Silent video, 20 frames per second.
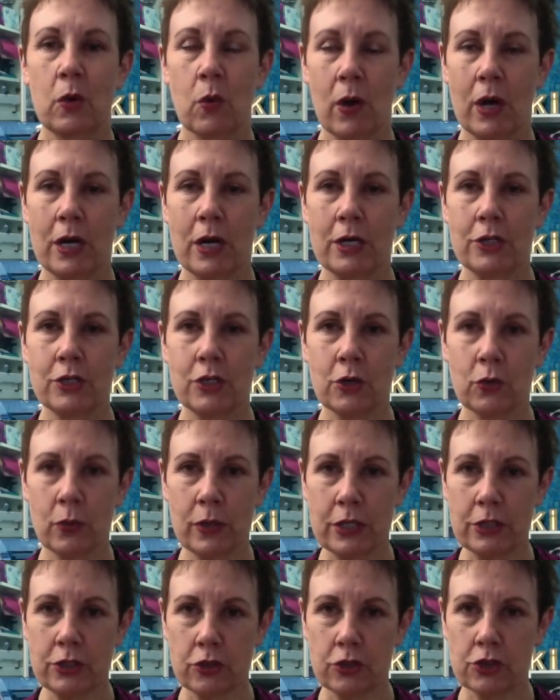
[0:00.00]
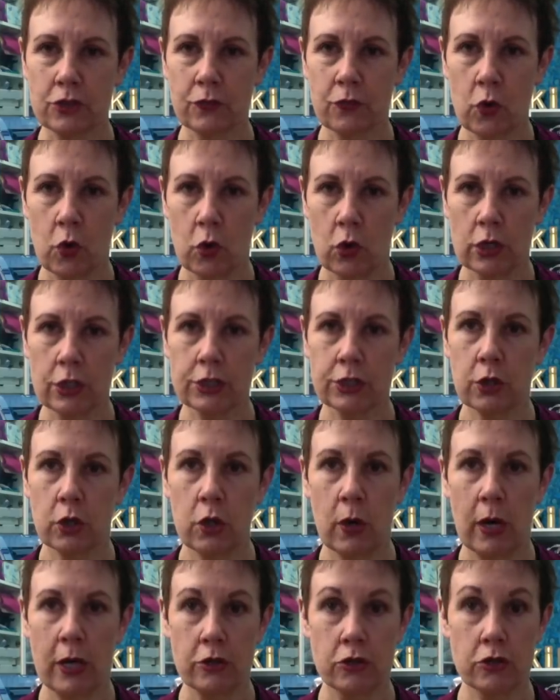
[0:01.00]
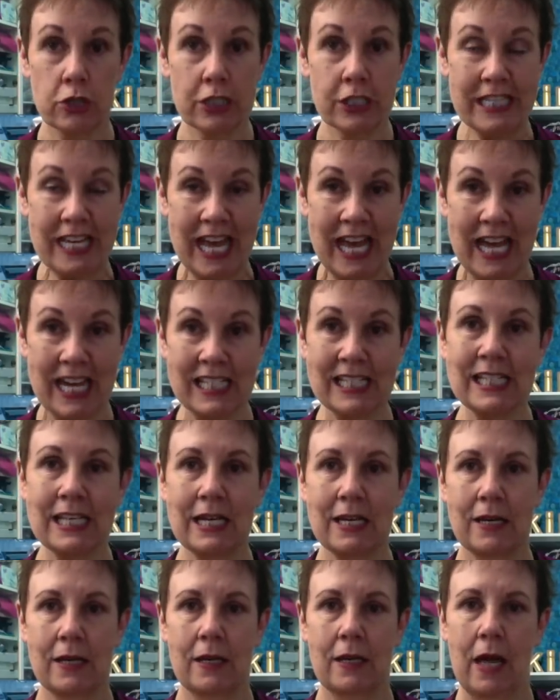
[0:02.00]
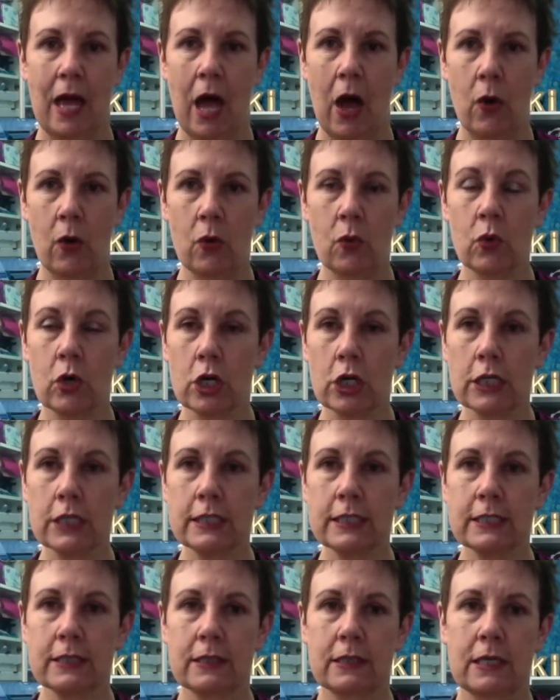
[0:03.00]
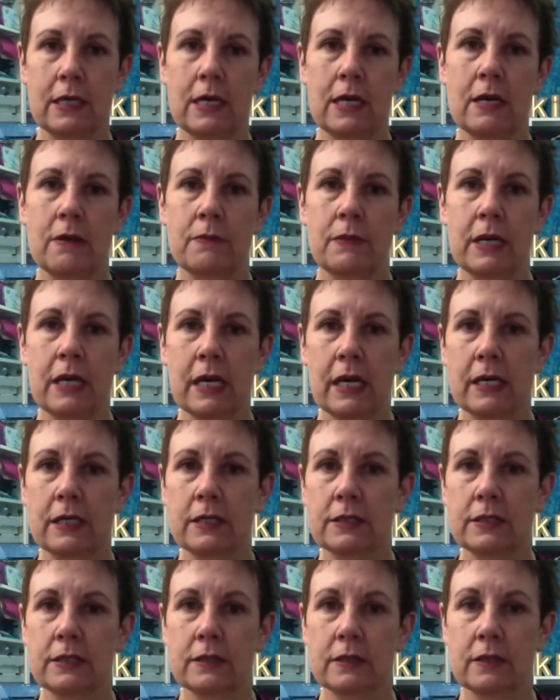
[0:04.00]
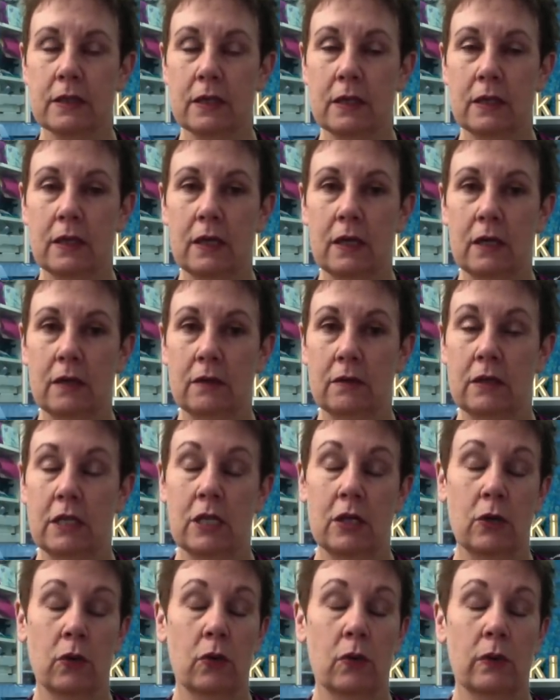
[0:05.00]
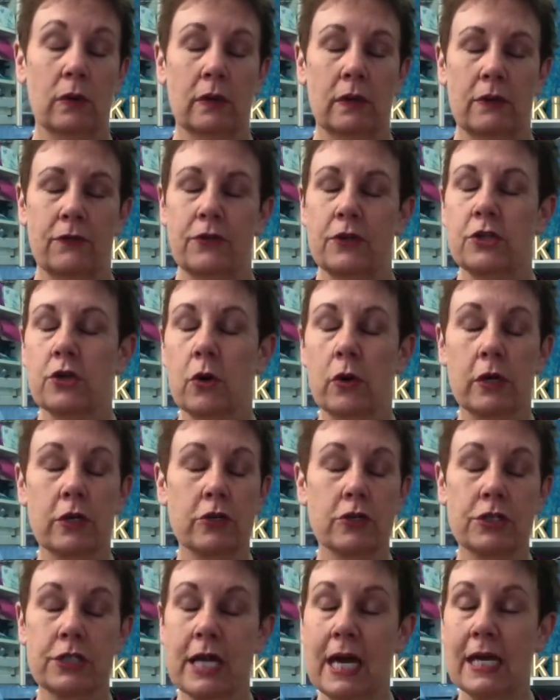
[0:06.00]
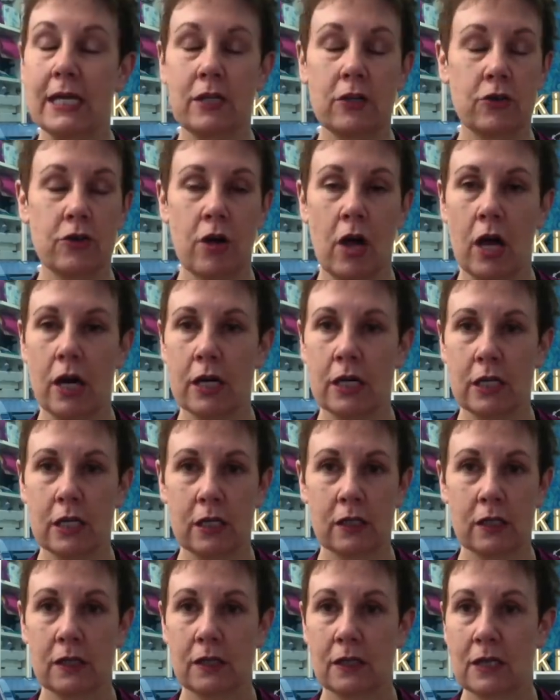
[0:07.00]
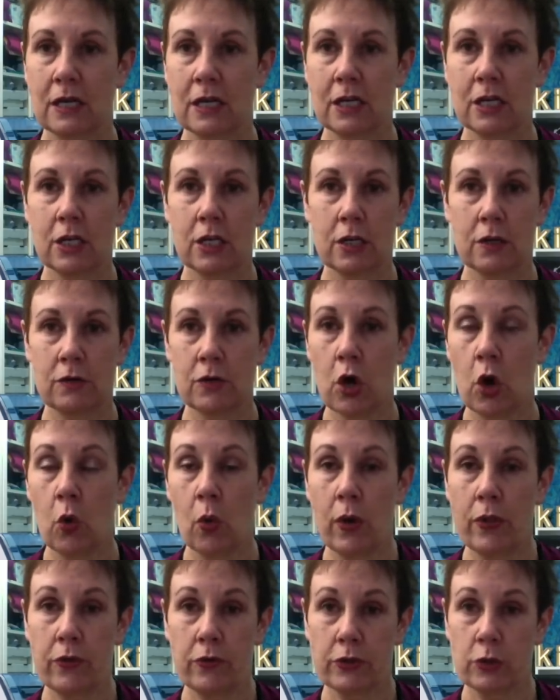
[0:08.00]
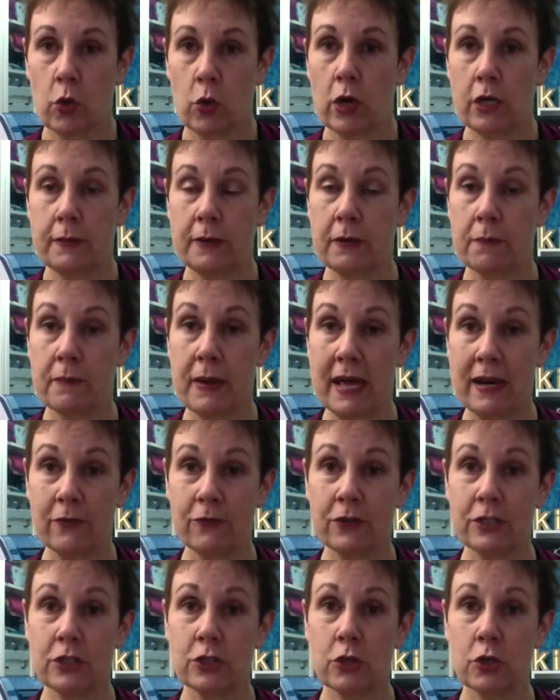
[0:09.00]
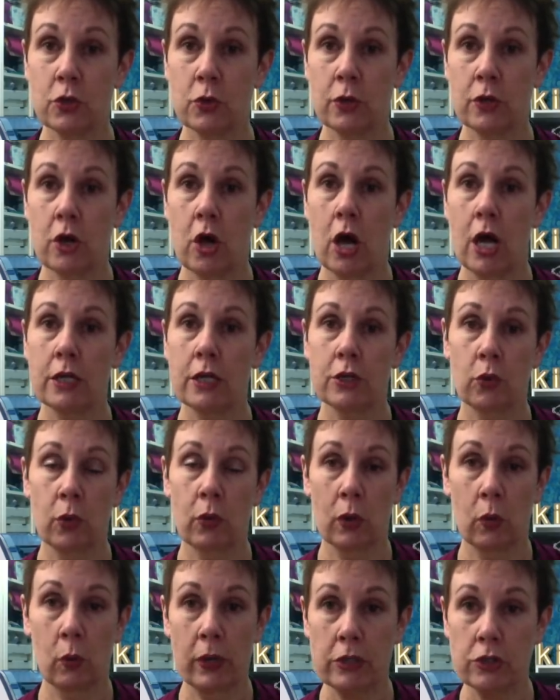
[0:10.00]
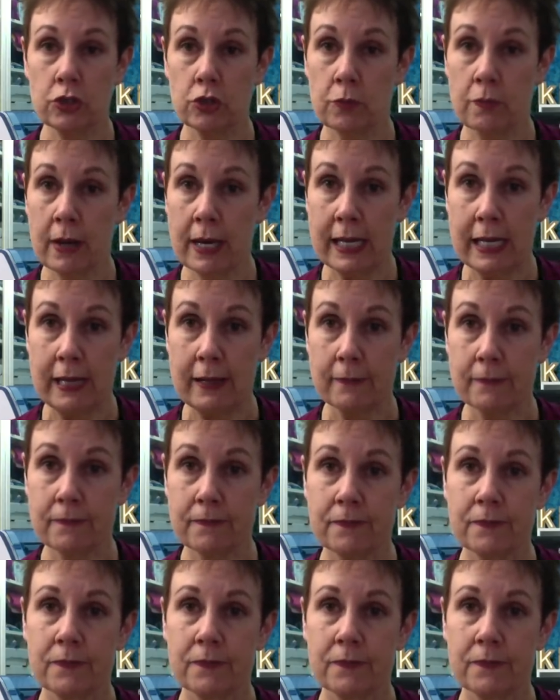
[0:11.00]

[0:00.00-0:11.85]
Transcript: you want to do your research, of course, so you understand how it works because, you know, if you don't understand it, you're not going to know whether it's going to be a benefit to you or not. You don't want to waste your money.